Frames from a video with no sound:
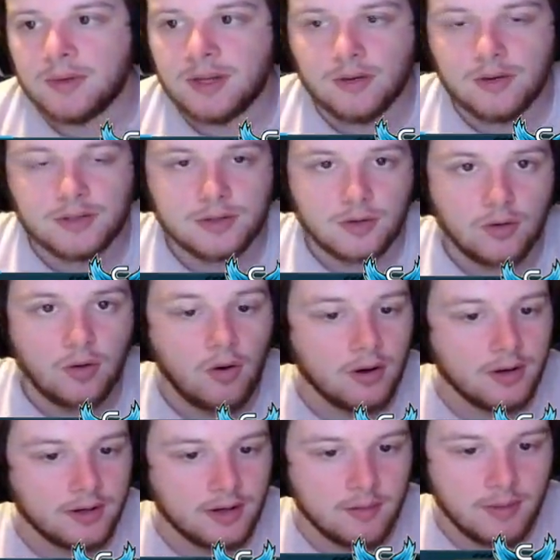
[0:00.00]
Kills are a little
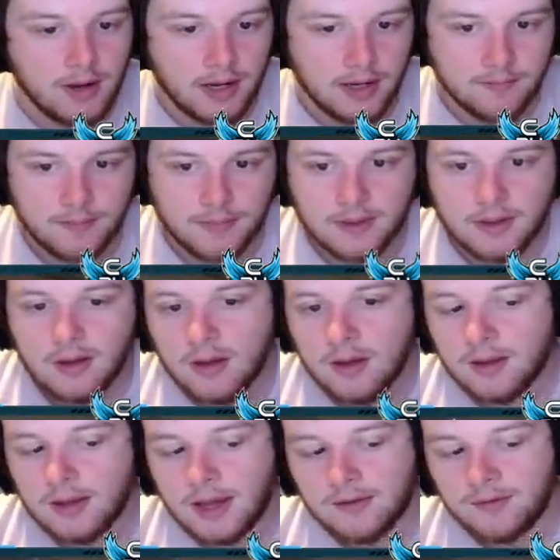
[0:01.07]
hard to come by.
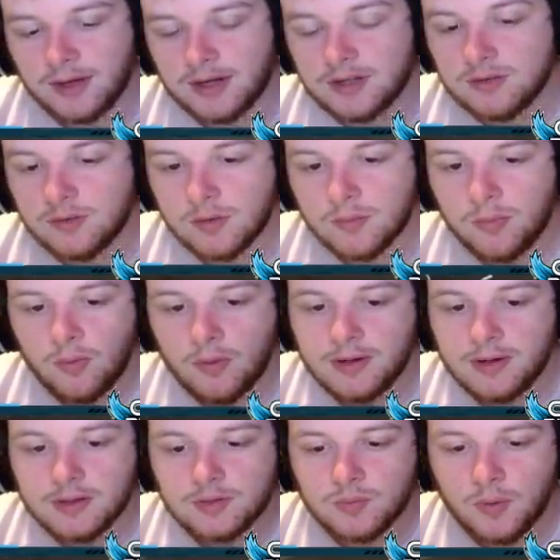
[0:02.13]
I feel like Storm
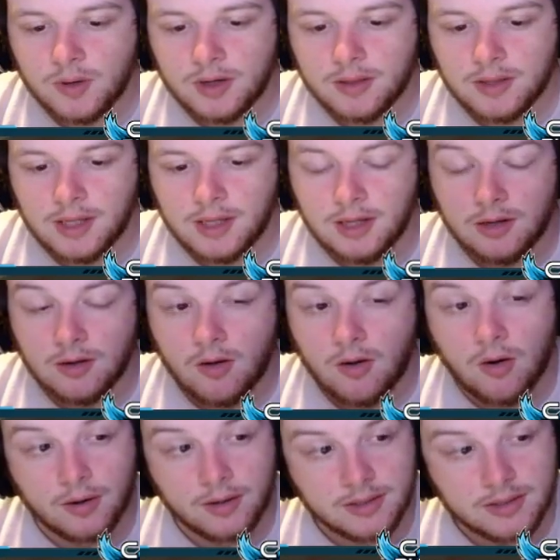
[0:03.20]
Point's one of the
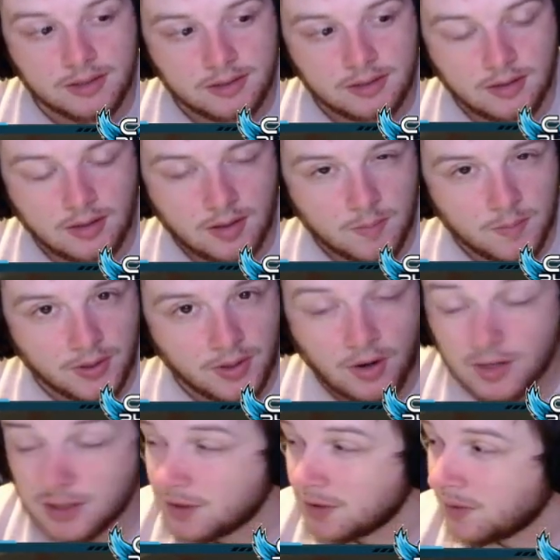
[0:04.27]
hardest, but
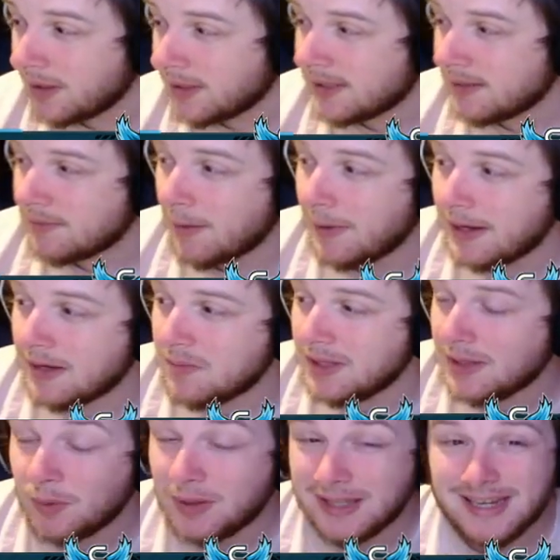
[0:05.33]
also at the same time it can be
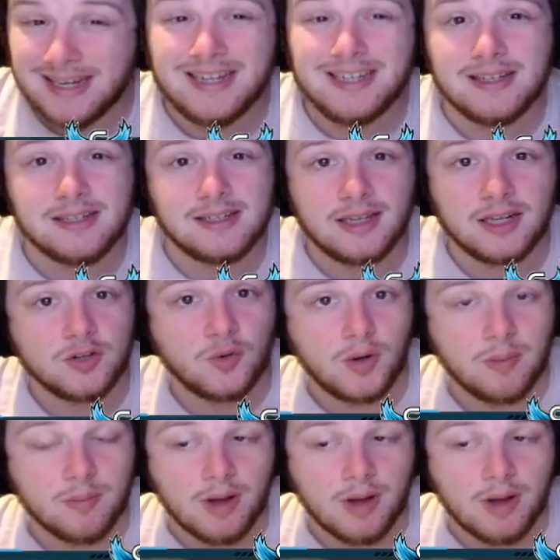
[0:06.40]
one of the easiest to get a 20